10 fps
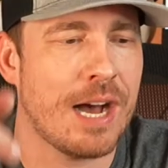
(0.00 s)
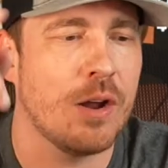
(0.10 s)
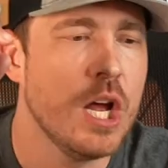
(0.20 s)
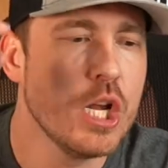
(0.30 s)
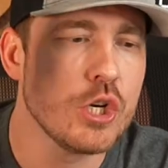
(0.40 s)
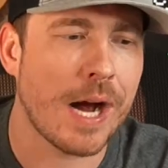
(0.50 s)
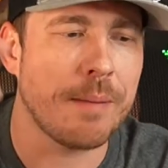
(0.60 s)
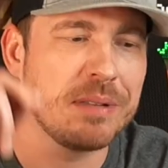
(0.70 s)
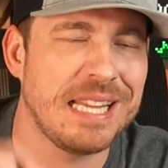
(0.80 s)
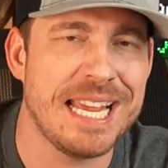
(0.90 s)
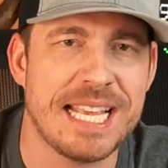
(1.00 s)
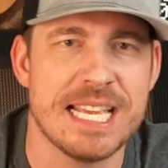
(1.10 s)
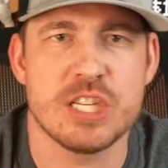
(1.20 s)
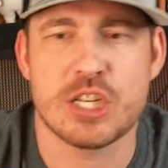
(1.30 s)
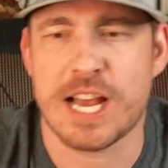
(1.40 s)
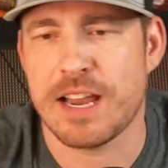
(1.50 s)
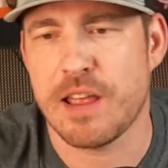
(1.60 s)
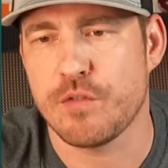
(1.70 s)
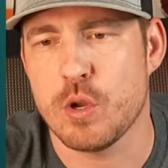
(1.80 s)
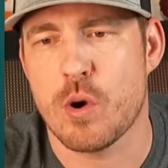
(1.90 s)
out, drop link in chat
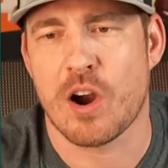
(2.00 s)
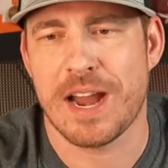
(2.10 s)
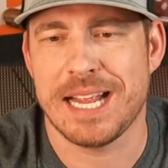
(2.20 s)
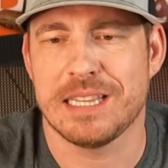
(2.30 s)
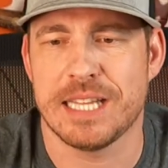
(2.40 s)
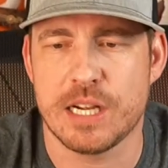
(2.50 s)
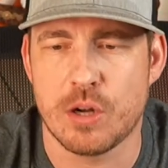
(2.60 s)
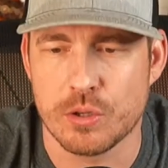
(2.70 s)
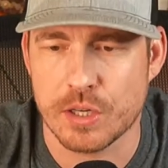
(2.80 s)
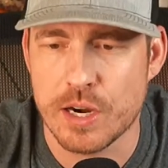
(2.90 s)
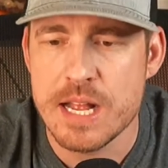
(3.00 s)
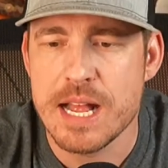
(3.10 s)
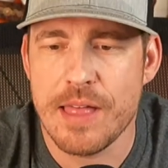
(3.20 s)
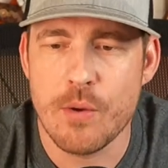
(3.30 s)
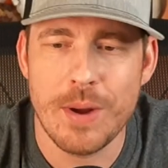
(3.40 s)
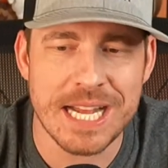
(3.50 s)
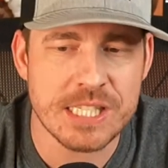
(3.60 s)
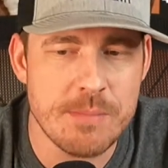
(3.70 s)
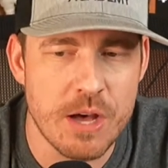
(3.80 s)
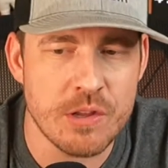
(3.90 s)
if you are a link holder. And then we got
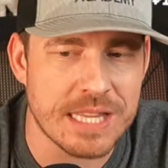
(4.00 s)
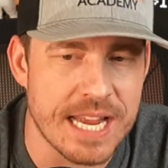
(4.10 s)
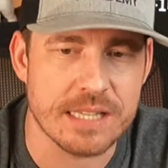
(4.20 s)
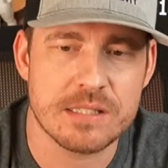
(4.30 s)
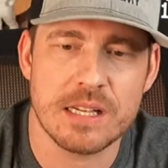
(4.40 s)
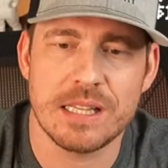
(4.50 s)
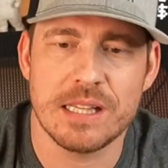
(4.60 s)
some other things.